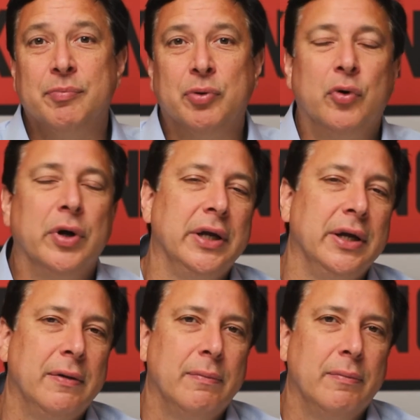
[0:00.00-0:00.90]
employee
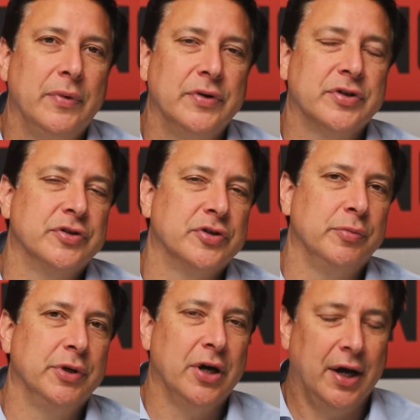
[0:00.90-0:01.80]
is
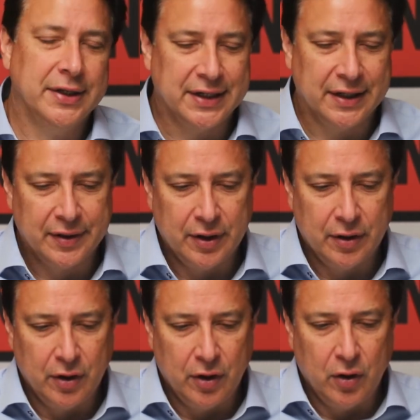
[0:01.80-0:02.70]
consuming content.
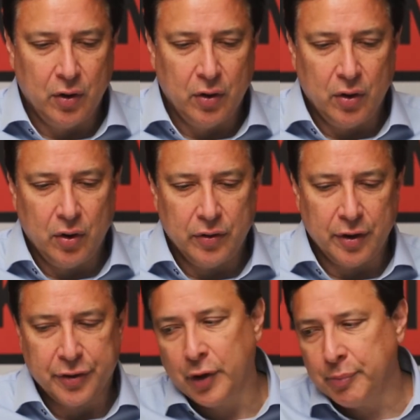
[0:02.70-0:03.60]
The
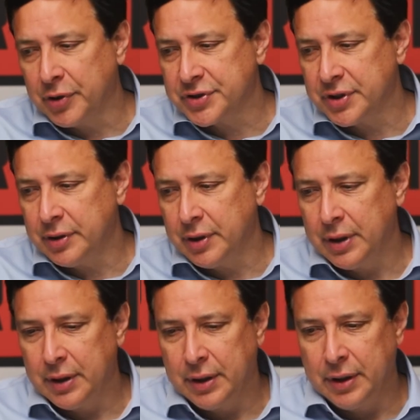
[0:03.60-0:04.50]
third person
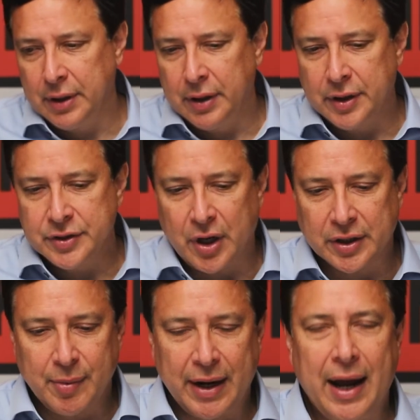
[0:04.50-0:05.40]

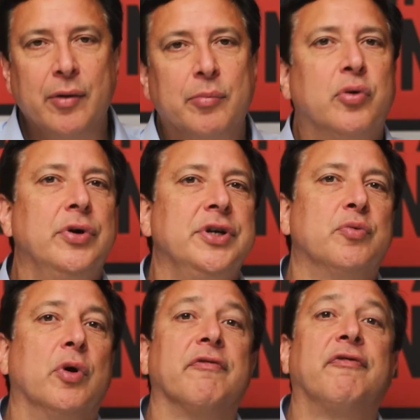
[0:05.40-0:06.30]
talked about how employees
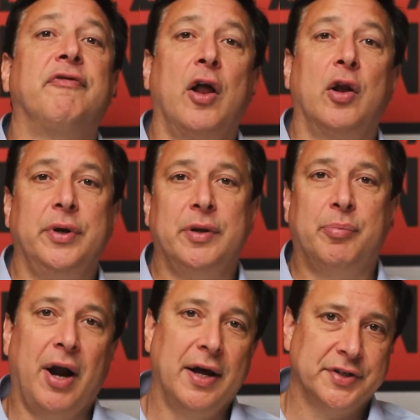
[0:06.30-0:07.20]
weren't following the
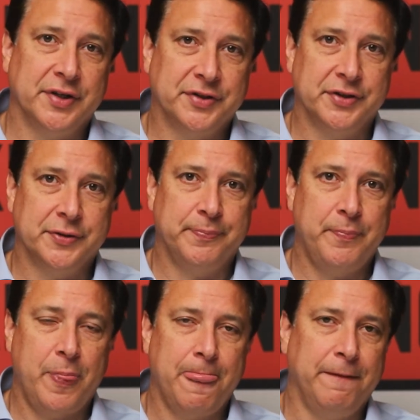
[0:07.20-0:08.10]
processes
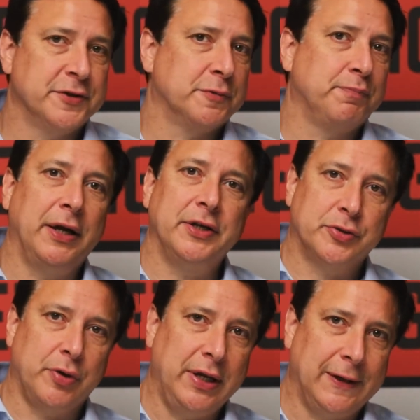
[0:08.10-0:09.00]
despite
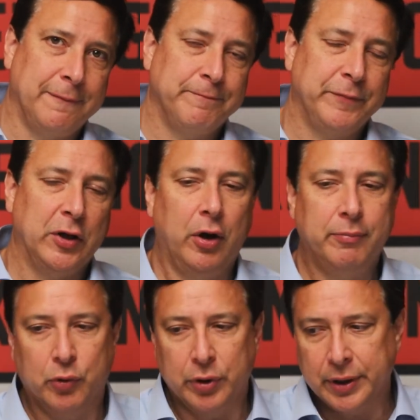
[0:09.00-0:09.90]
training and
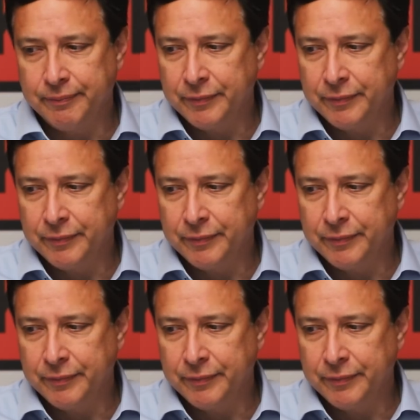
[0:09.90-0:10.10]
onboarding.